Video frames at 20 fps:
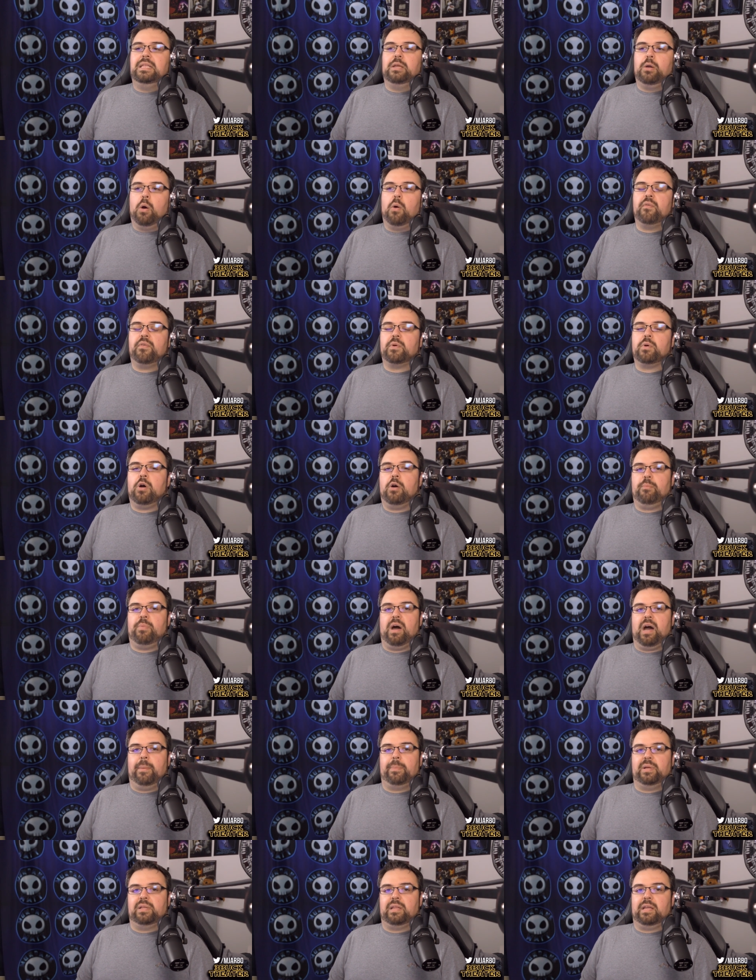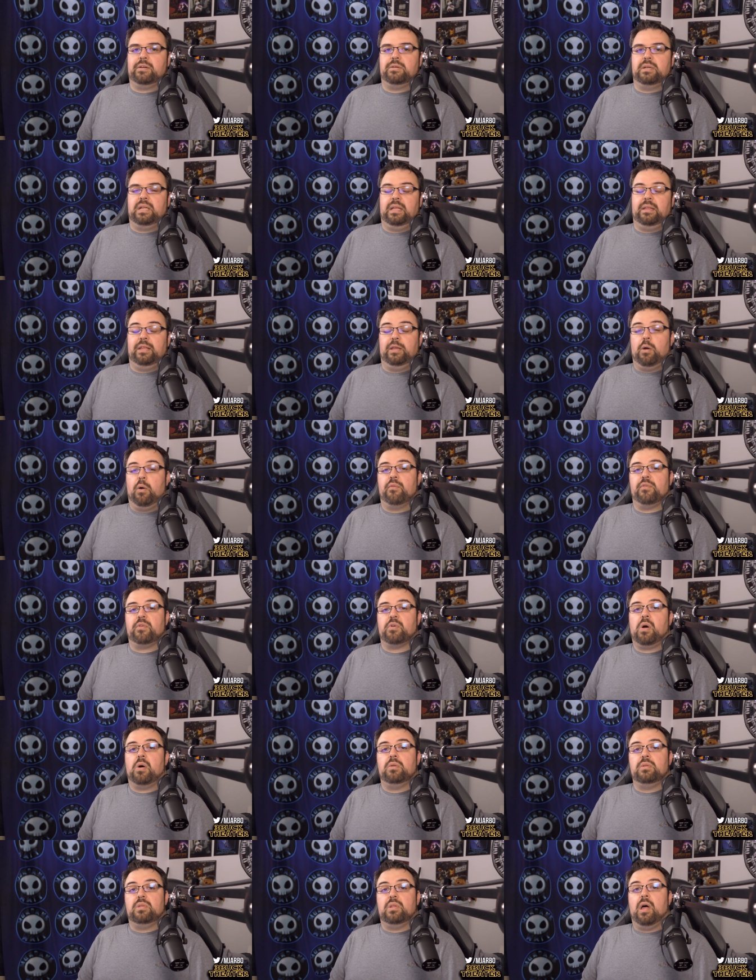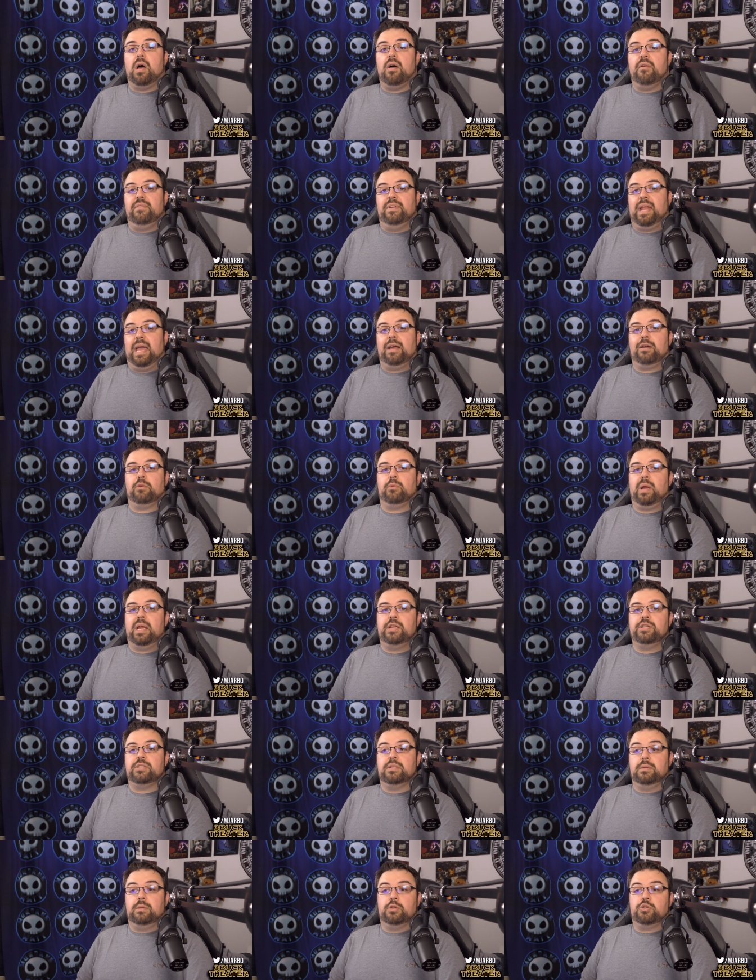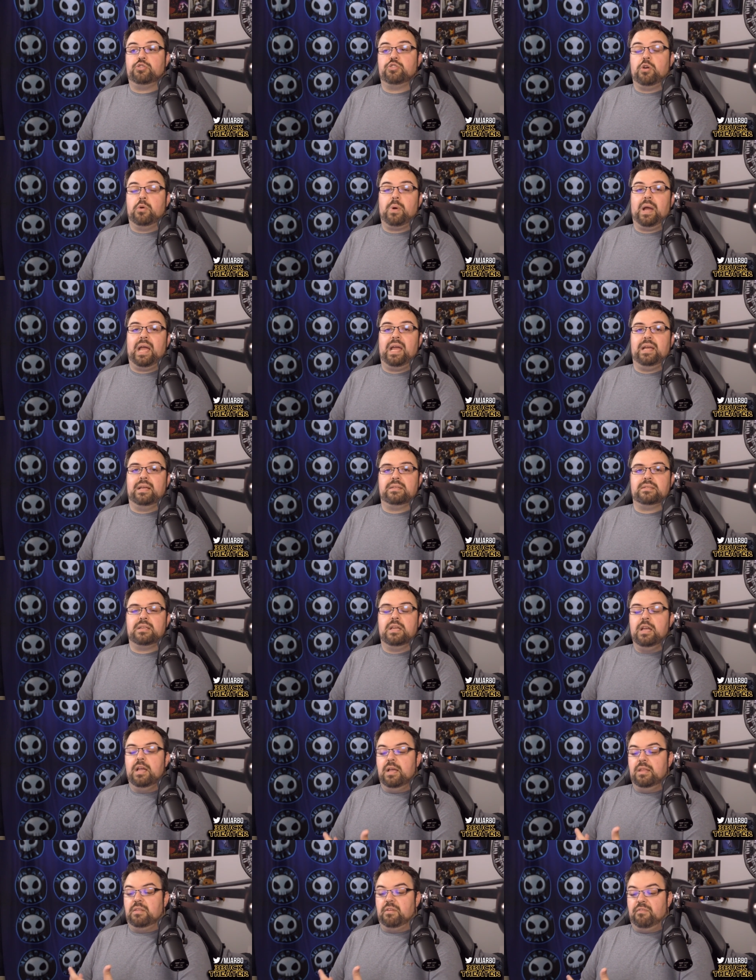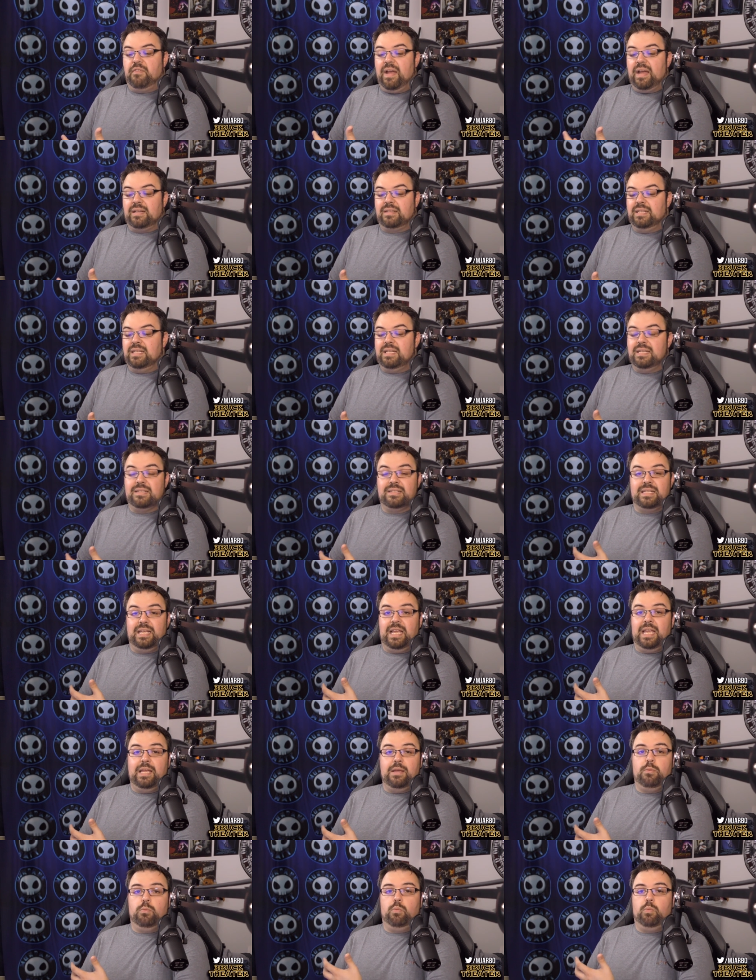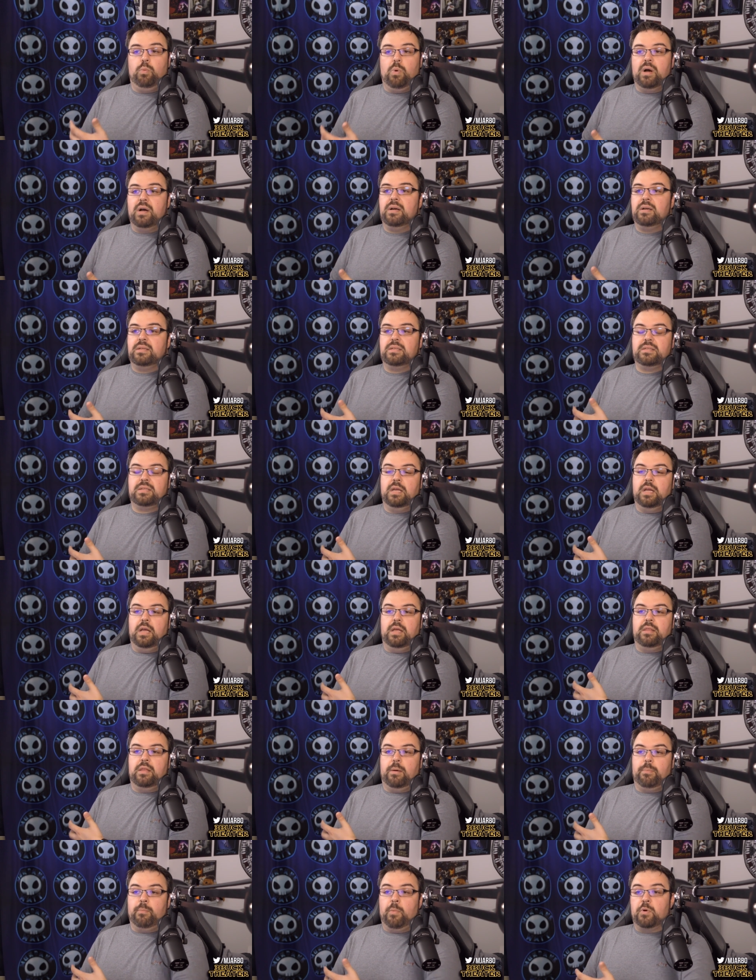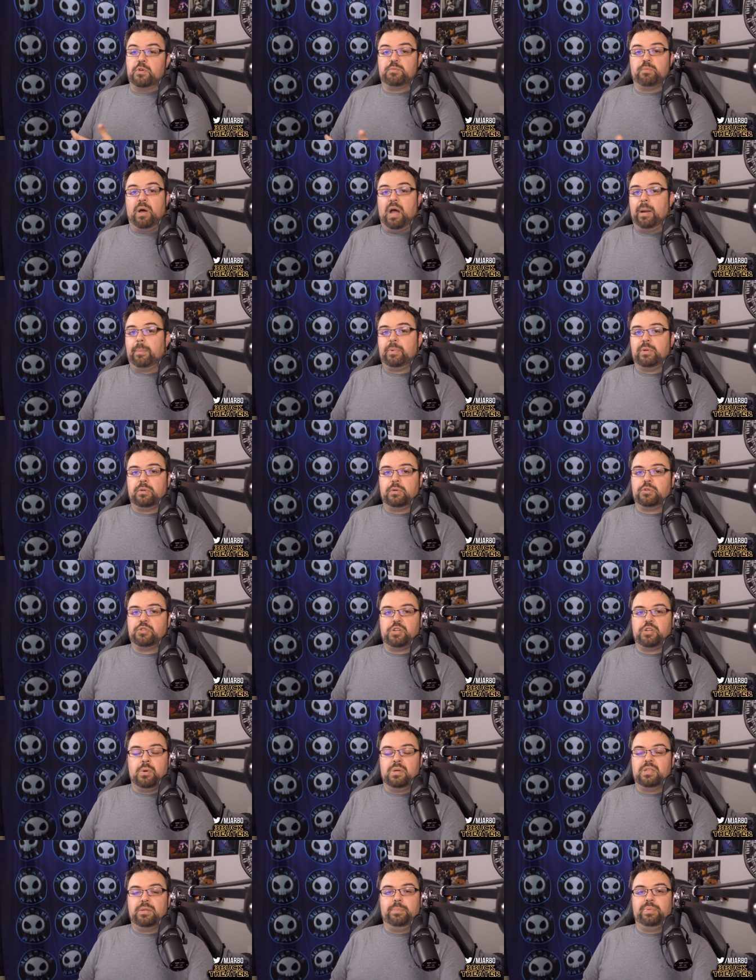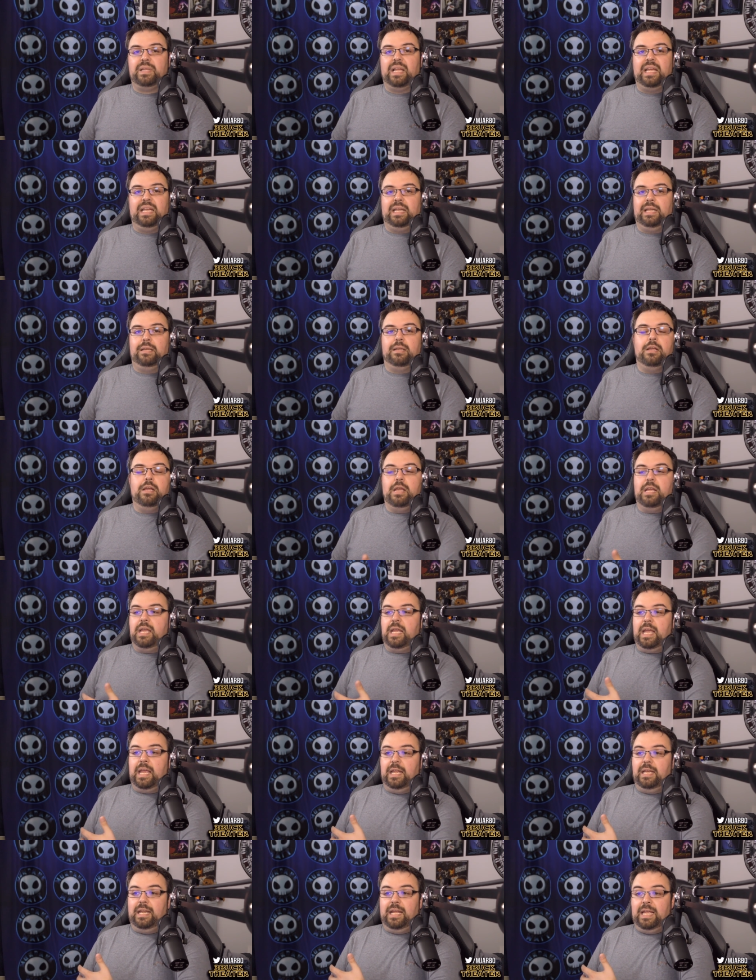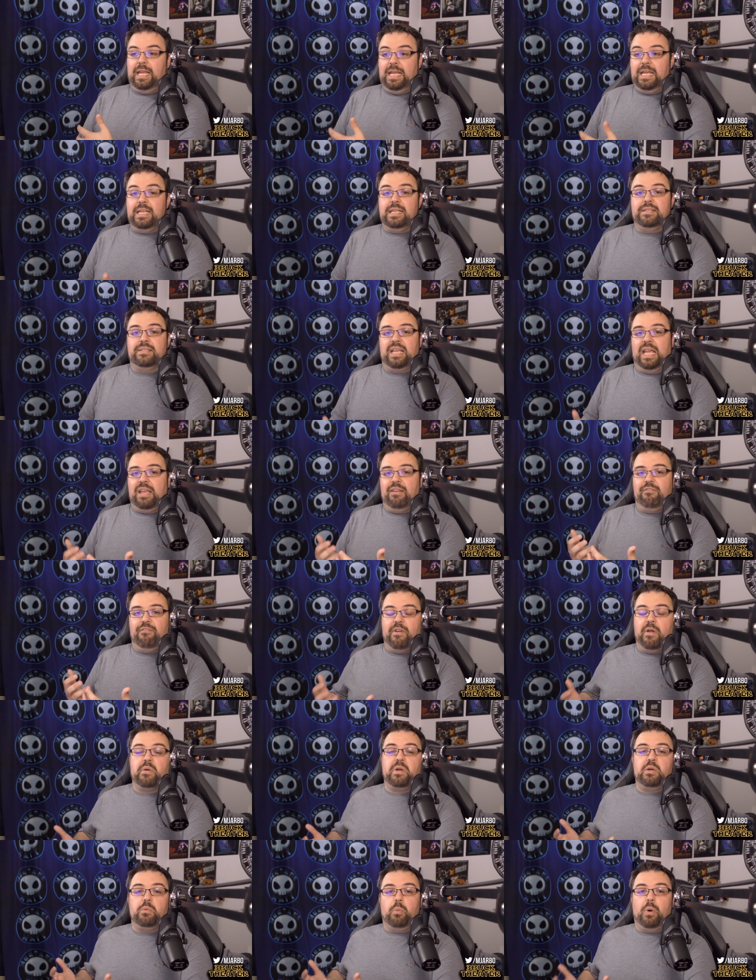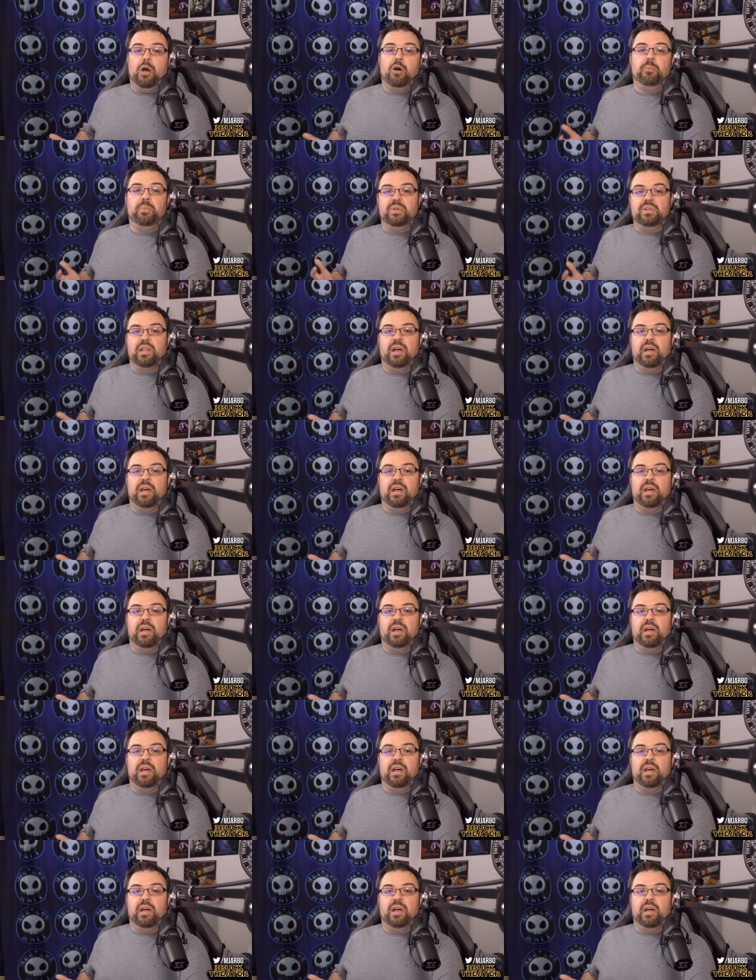the overall popularity, the overall love and adoration the show has. The fact is, it was the most popular show on the planet. It is a very well